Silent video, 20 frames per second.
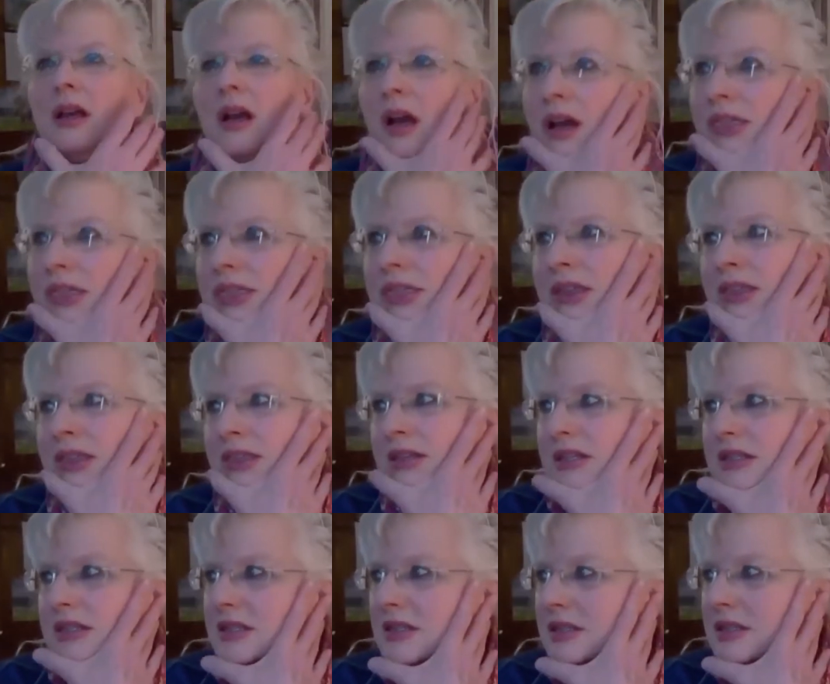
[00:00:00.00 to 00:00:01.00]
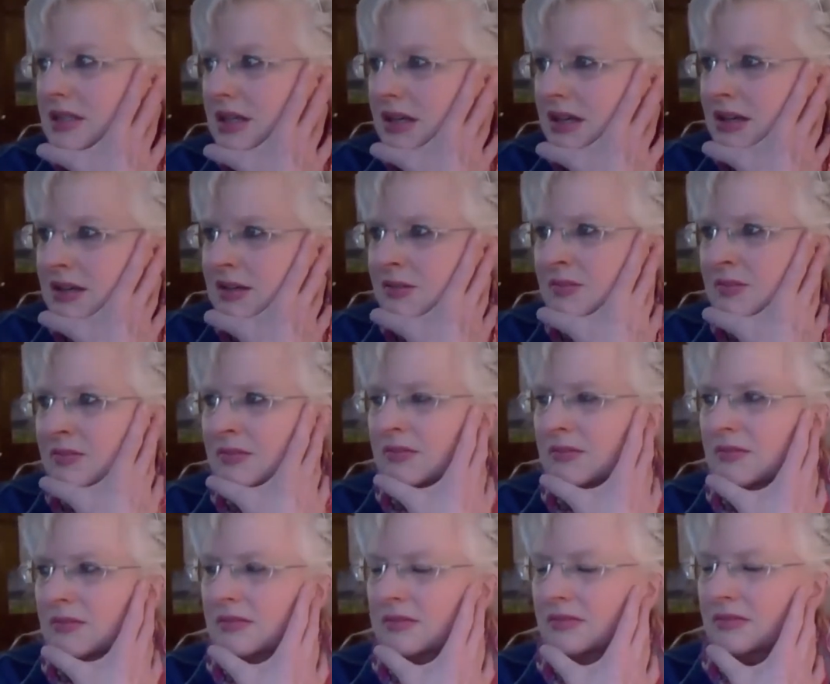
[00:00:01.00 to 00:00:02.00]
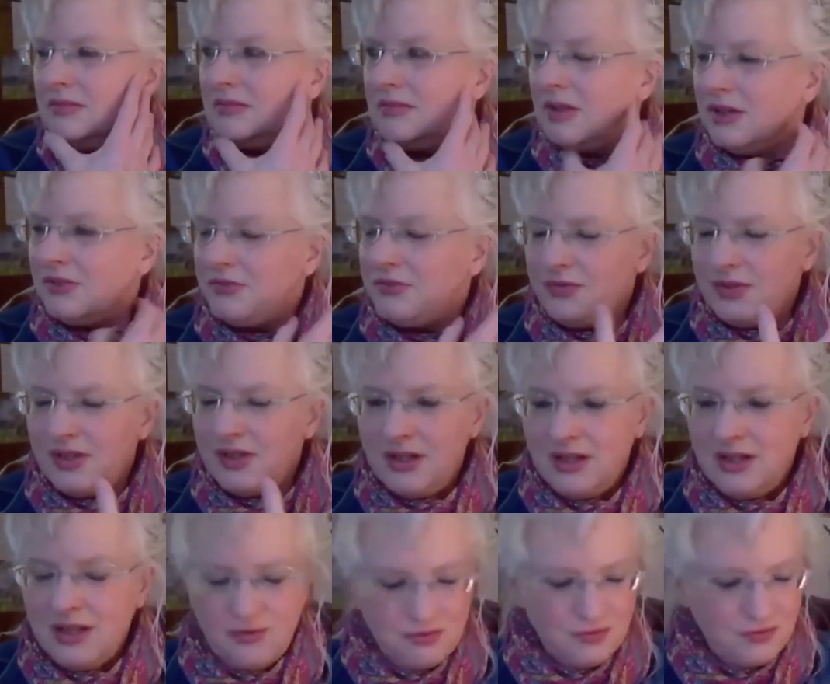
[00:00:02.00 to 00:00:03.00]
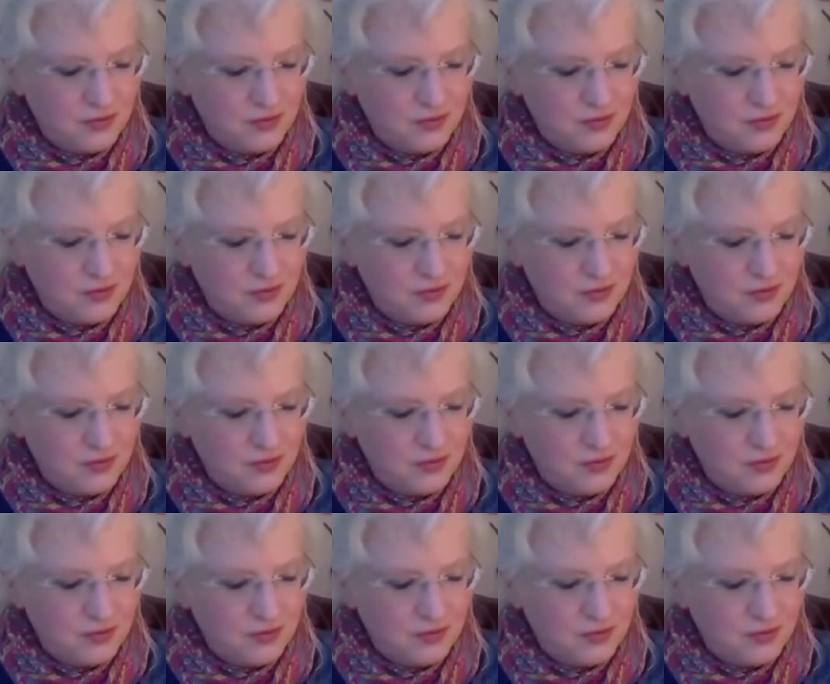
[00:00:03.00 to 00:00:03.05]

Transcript: I think the same affinity